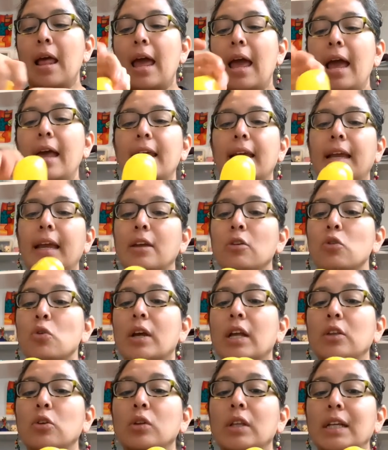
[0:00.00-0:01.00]
And again, you
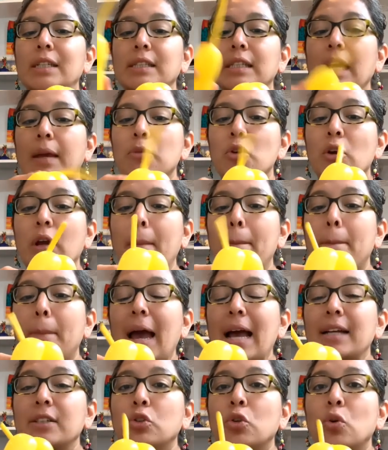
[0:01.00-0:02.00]
can do the same. You can
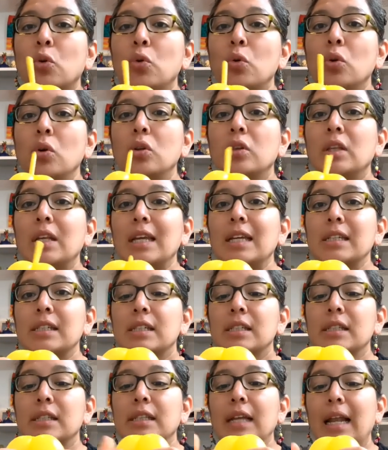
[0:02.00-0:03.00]
pass through
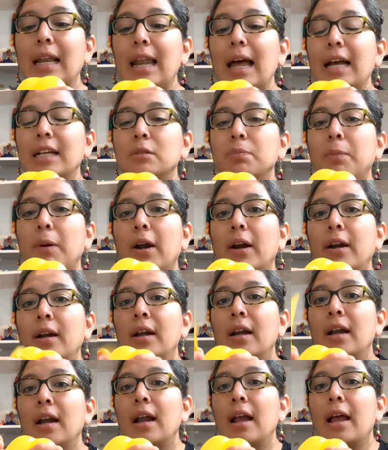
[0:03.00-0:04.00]
this, the last part,
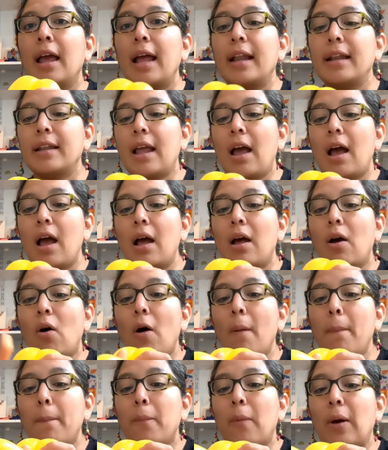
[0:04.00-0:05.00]
and
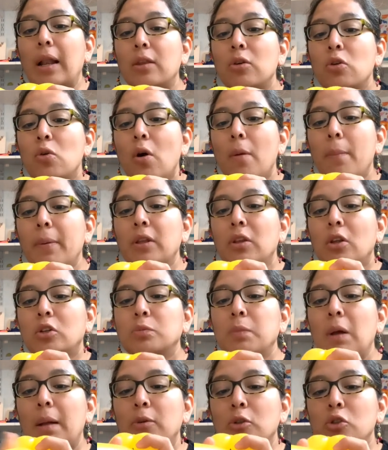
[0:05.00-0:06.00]
op while you open
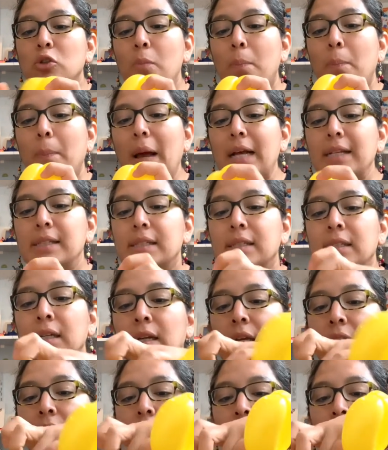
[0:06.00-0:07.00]
those bubbles, you pass,
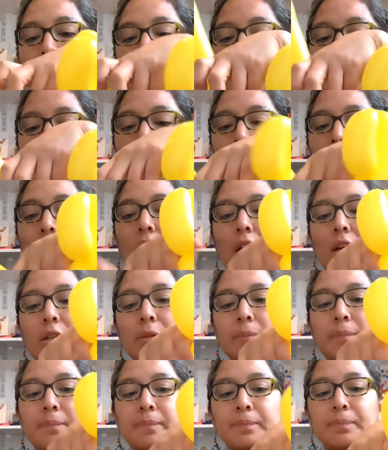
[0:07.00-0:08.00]
it's locked.